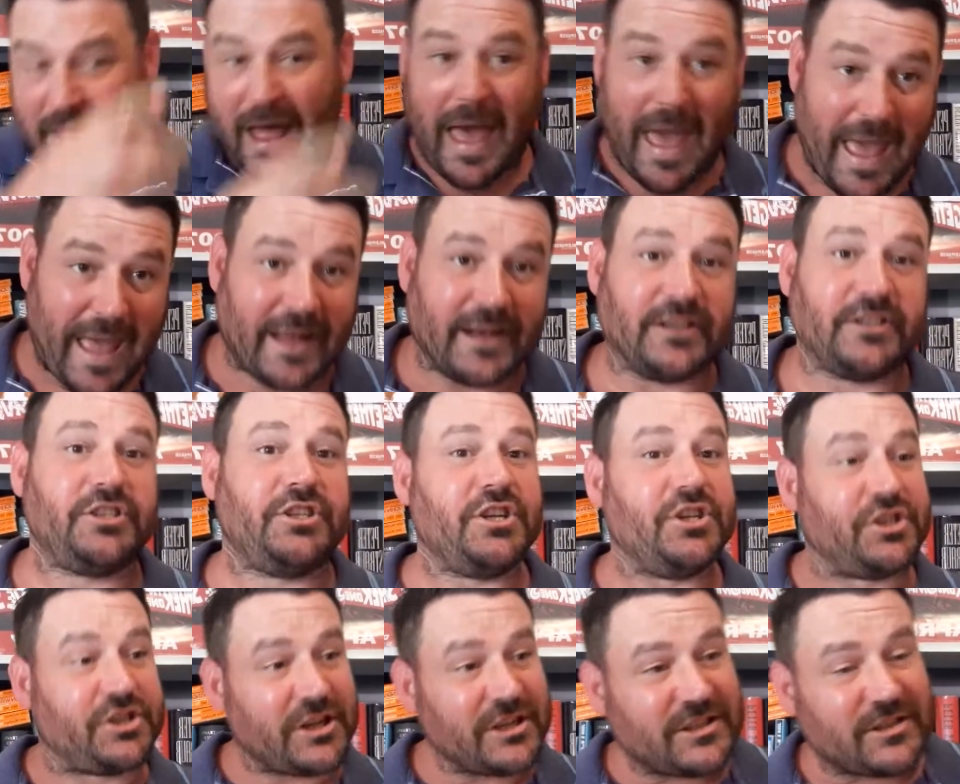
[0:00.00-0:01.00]
And she
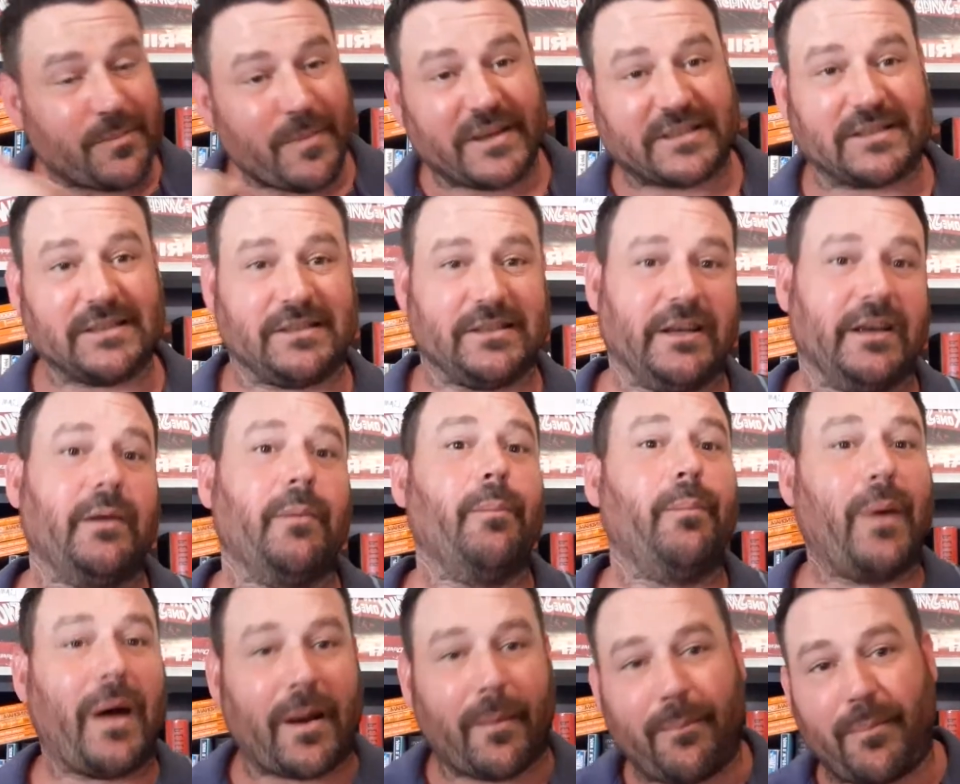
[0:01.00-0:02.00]
just misses it,
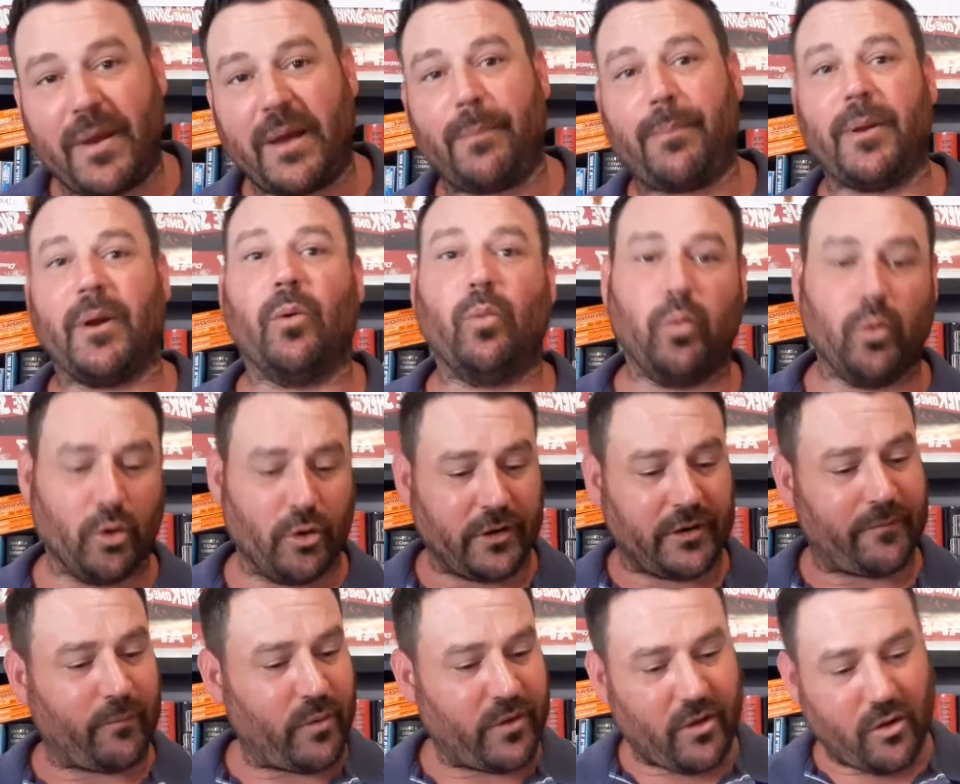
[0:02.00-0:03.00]
but a big bit of
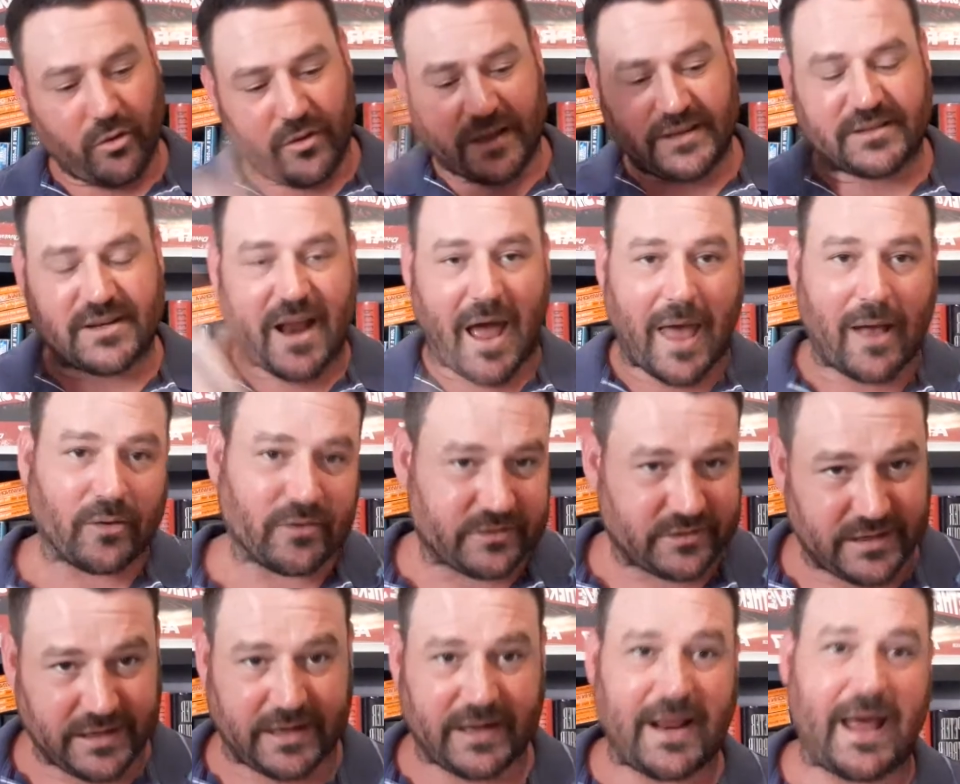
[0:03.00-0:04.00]
wood with all these nails
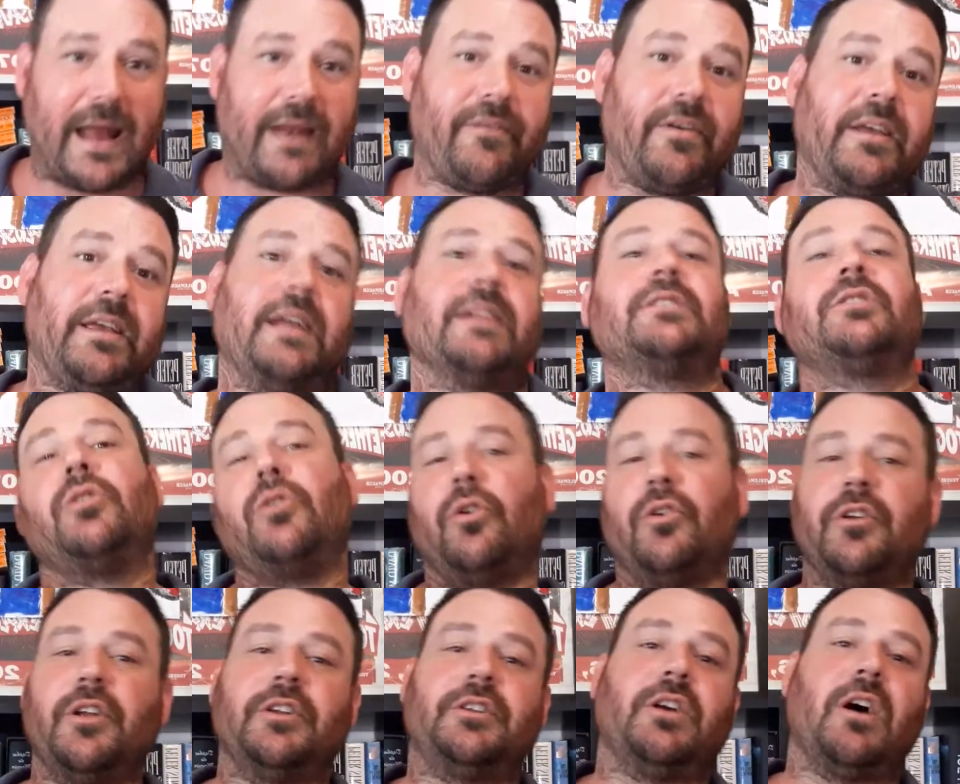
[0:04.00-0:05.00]
sticking out of it gets
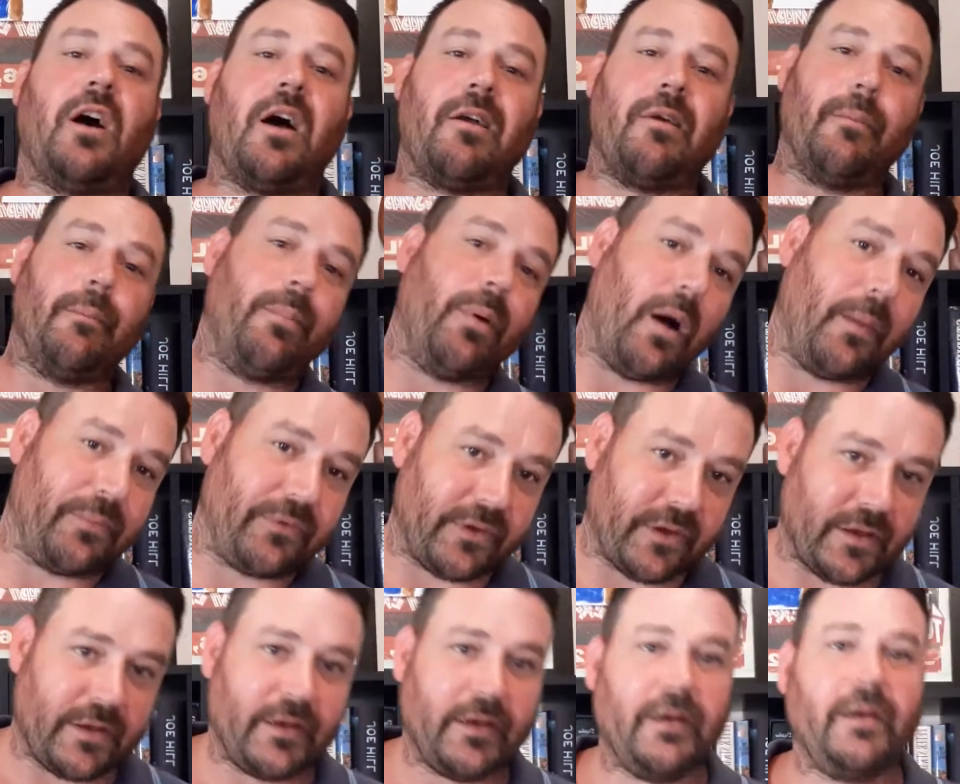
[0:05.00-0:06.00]
caught in her tire and pops
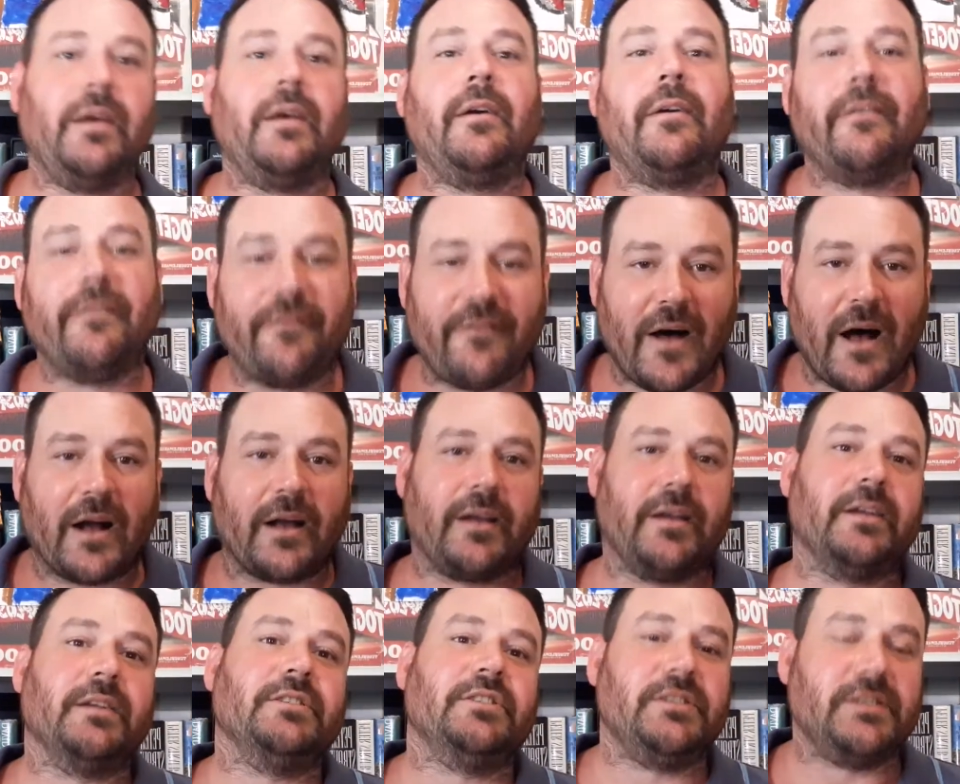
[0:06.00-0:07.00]
it. Fuck.
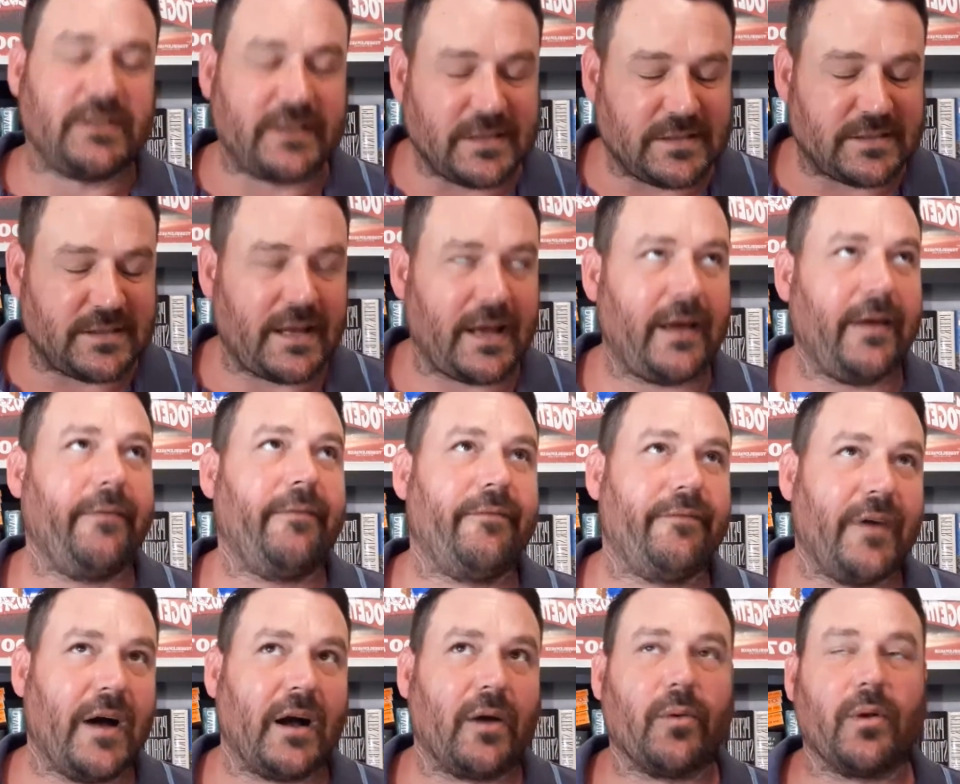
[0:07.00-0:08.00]
And she sits there,
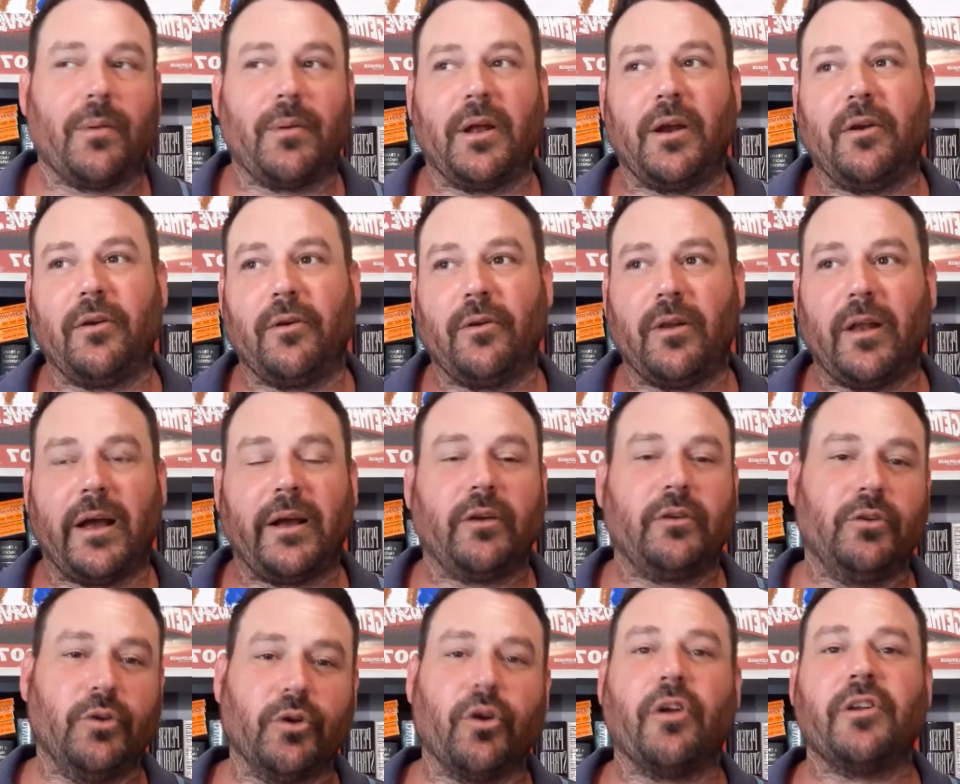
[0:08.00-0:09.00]
fuck, what am I going to do? Like,
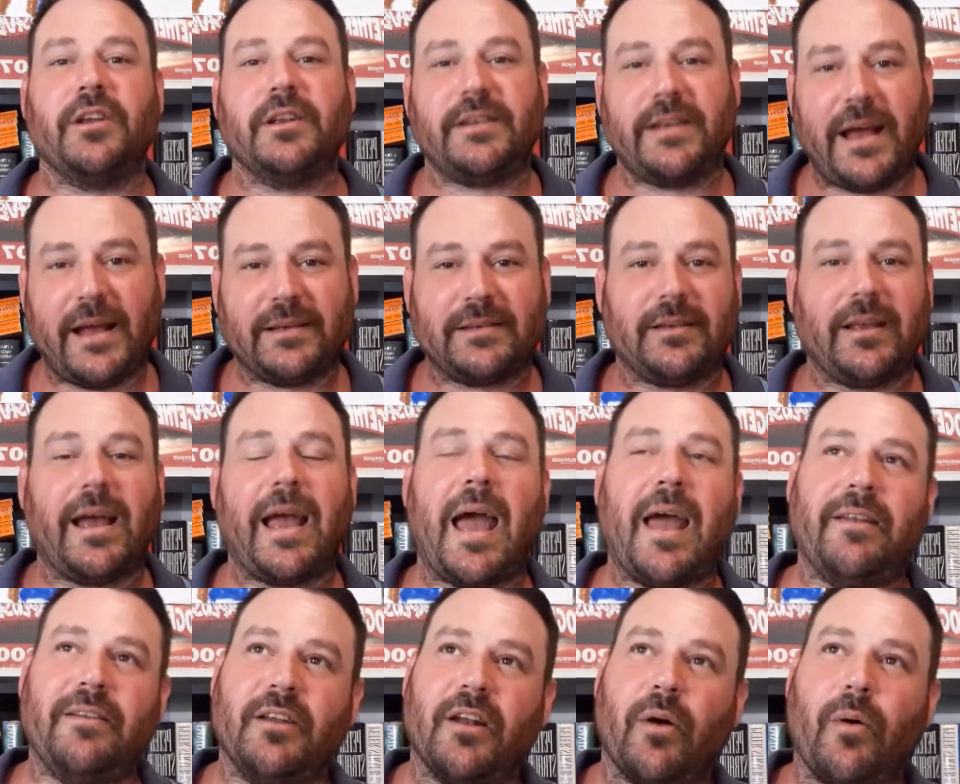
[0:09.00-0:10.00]
good on you, Tess. Like,
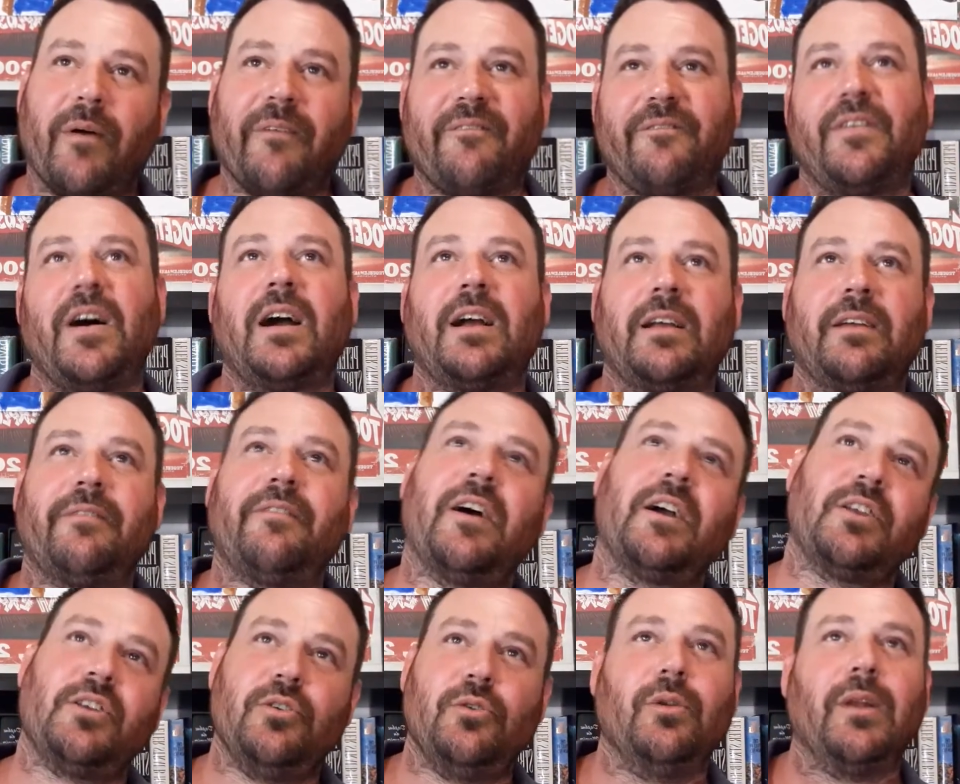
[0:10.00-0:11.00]
and you know what?
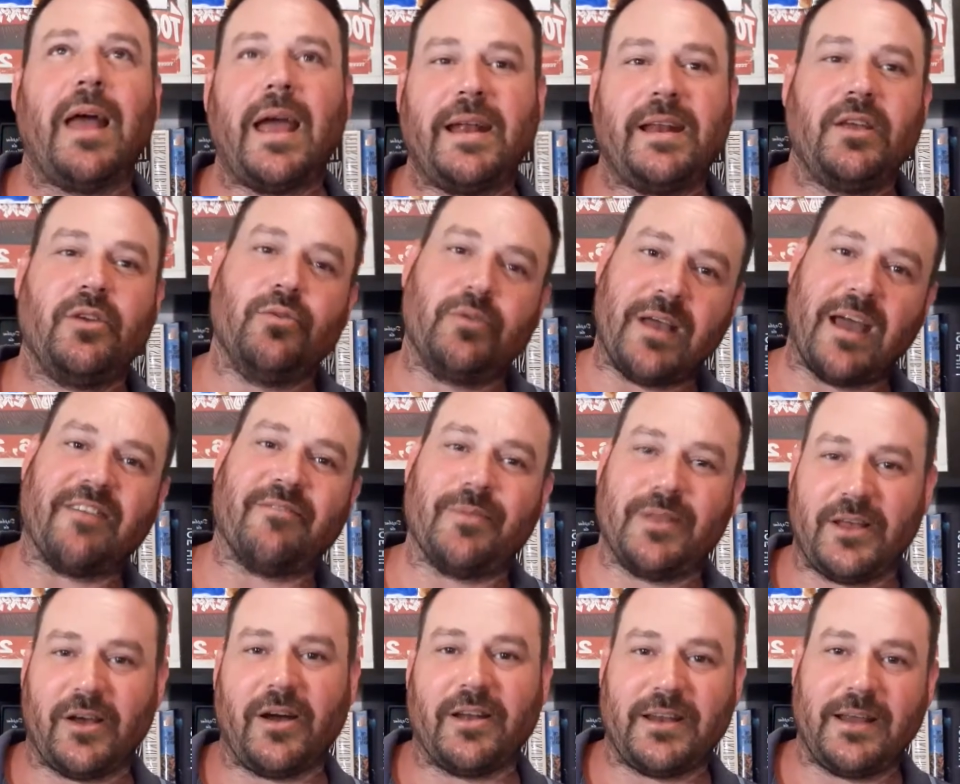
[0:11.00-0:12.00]
Fuck you, lady who gave me
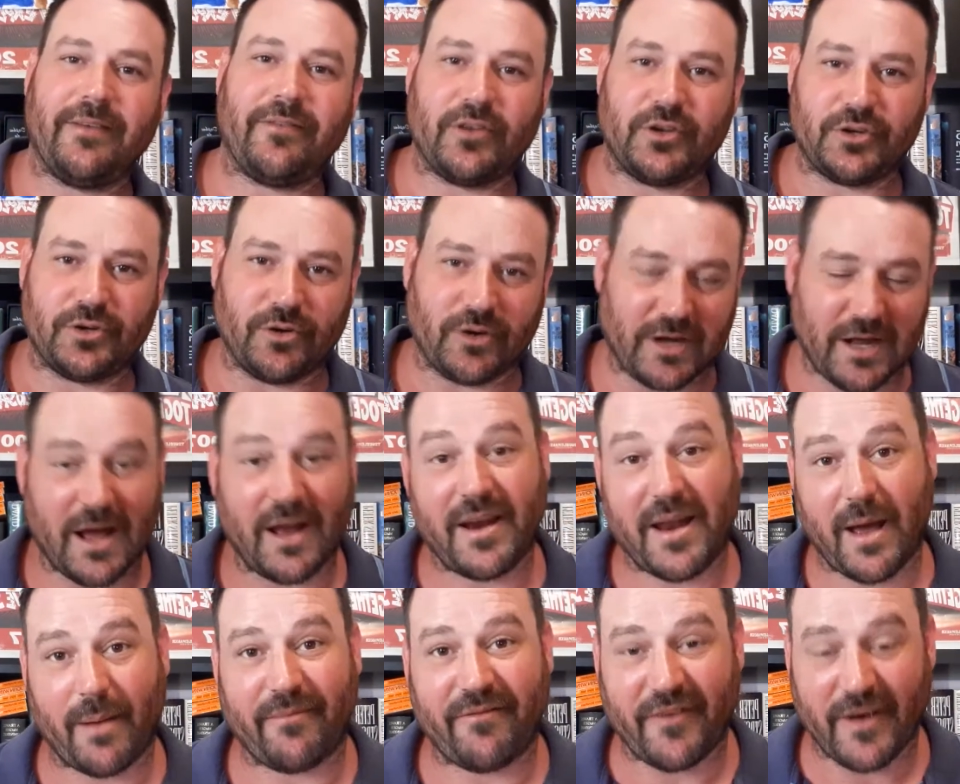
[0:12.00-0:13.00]
the idea for the shortcut.
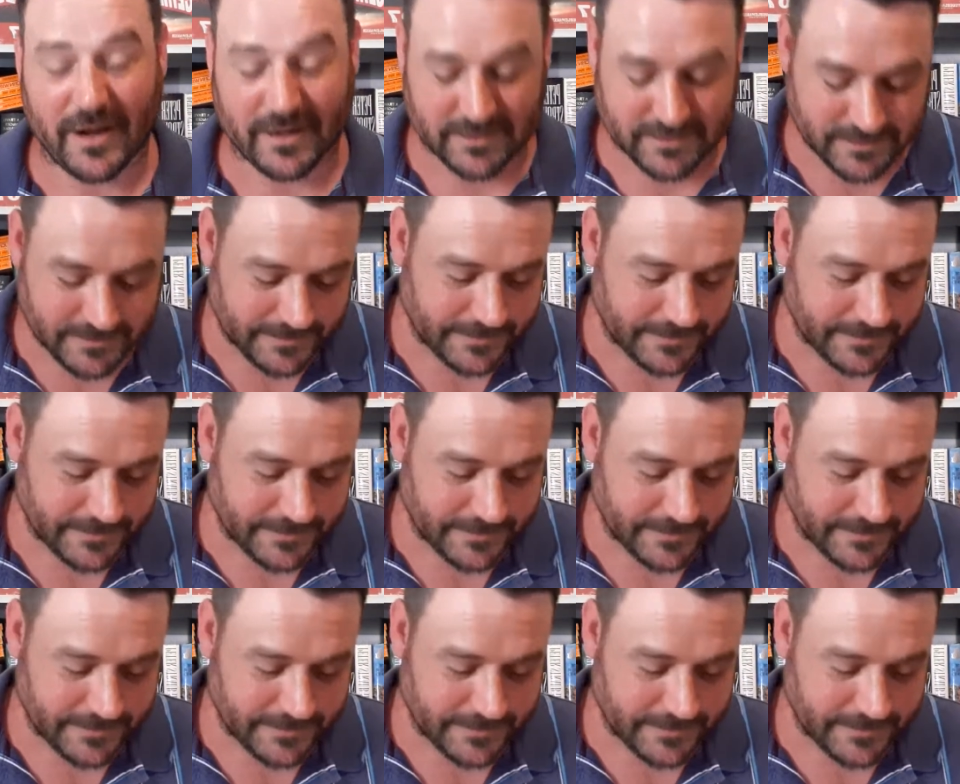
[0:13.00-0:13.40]
Now I'm fucked.